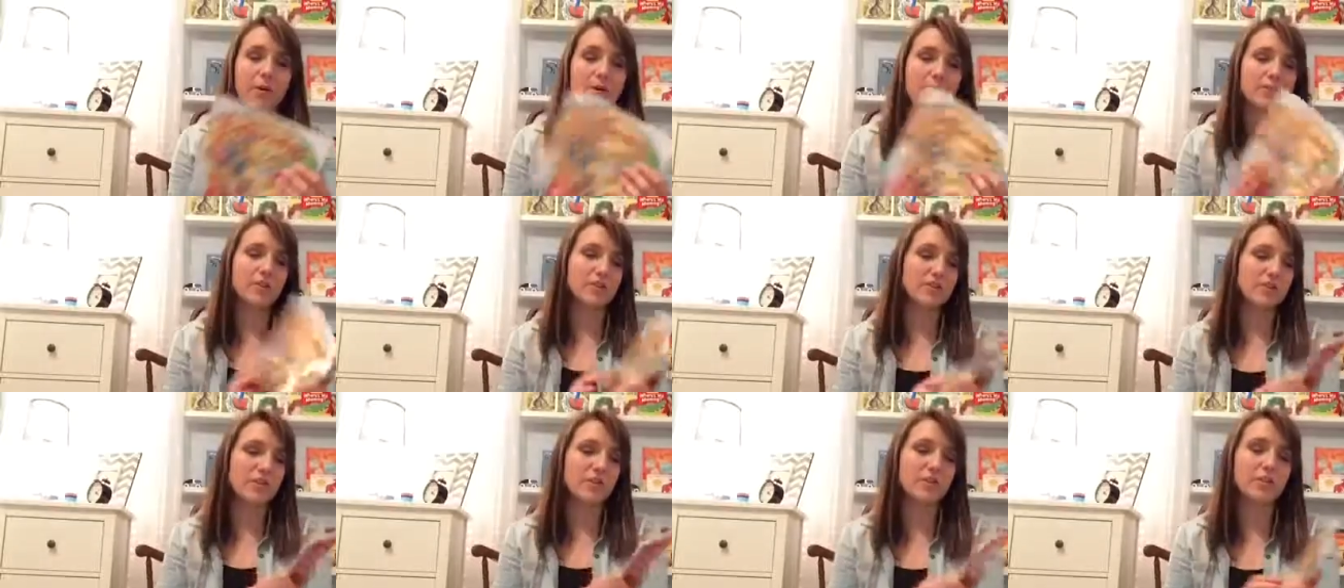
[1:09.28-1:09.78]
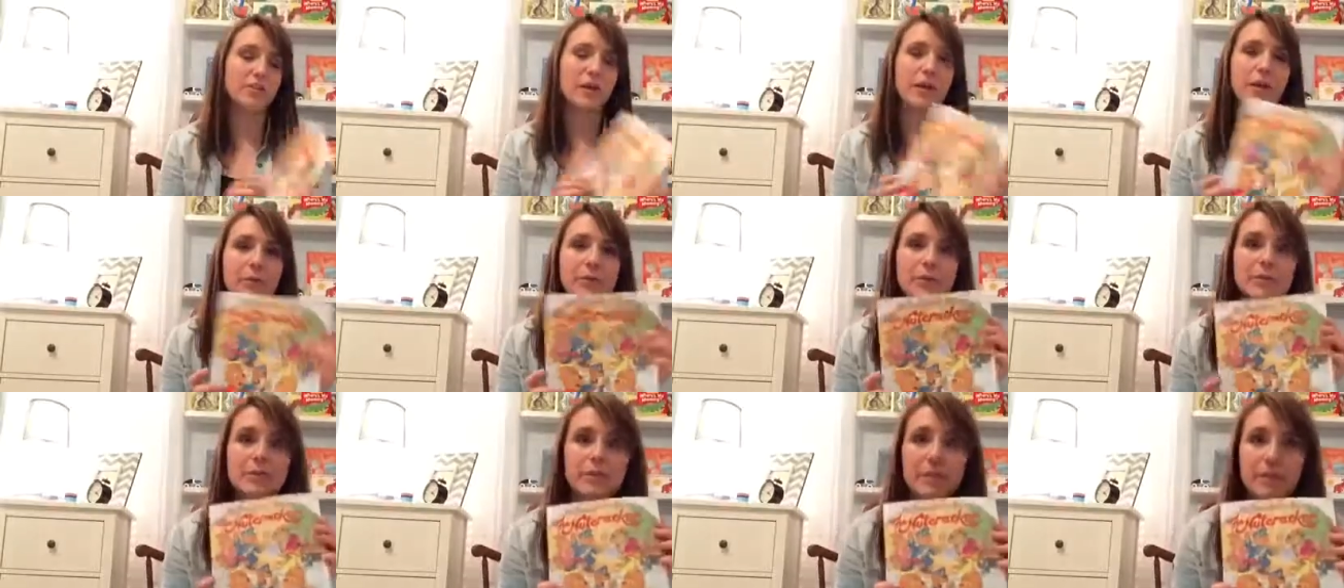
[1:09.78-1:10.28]
off the shelf today
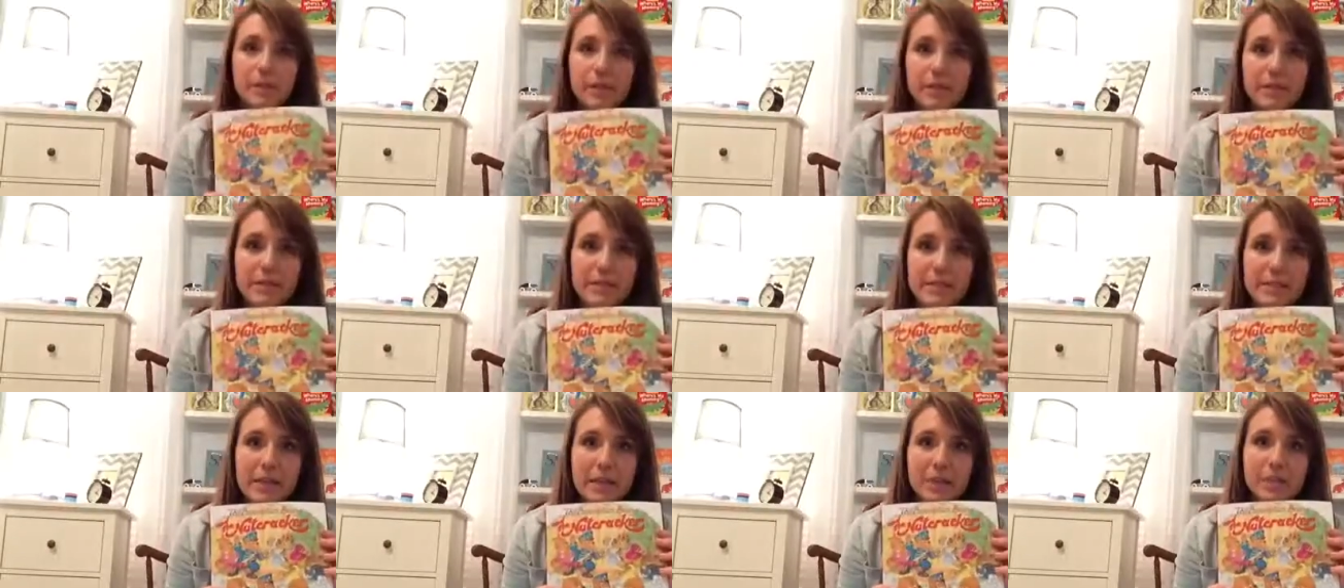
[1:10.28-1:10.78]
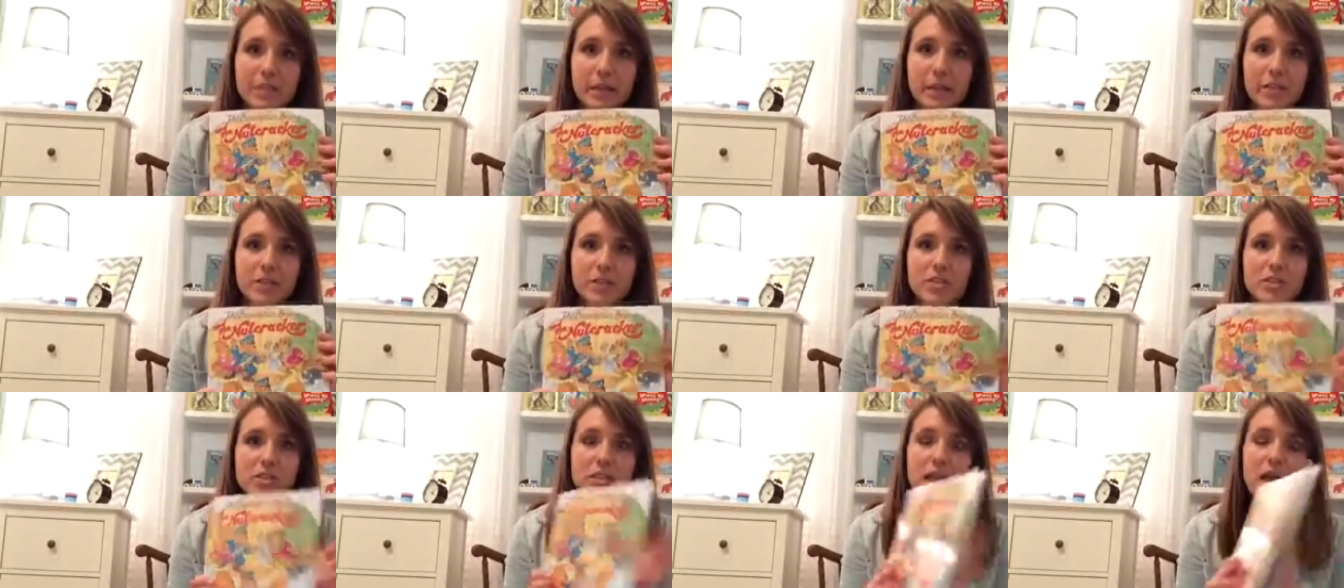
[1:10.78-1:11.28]
was the Berenstain
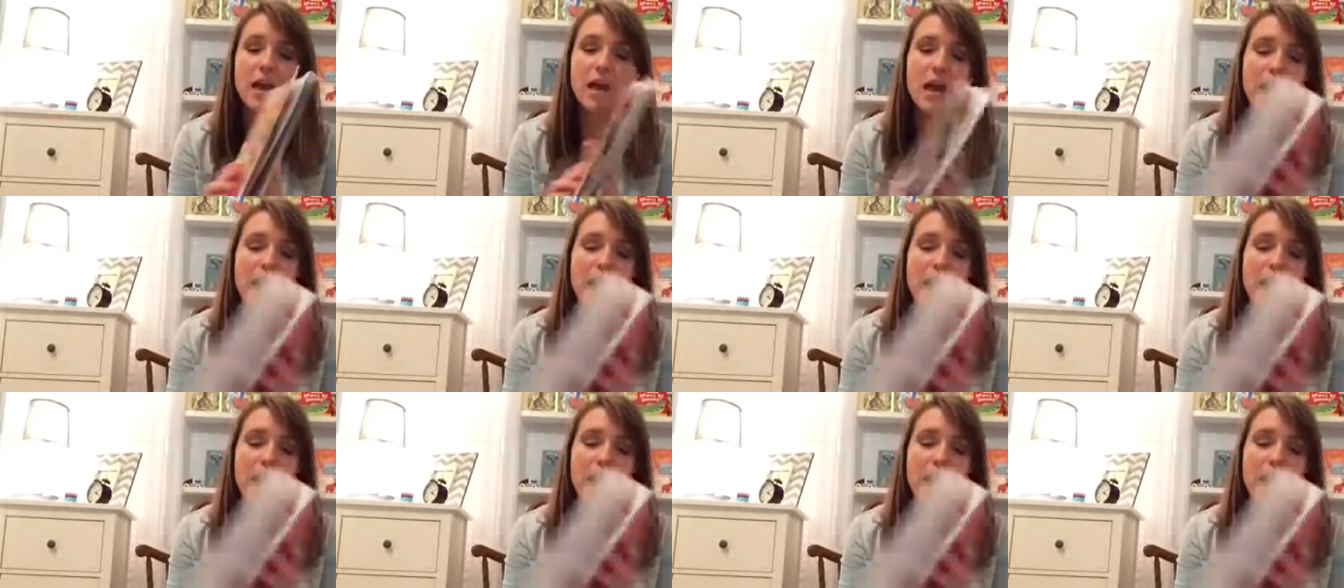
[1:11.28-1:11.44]
Bears.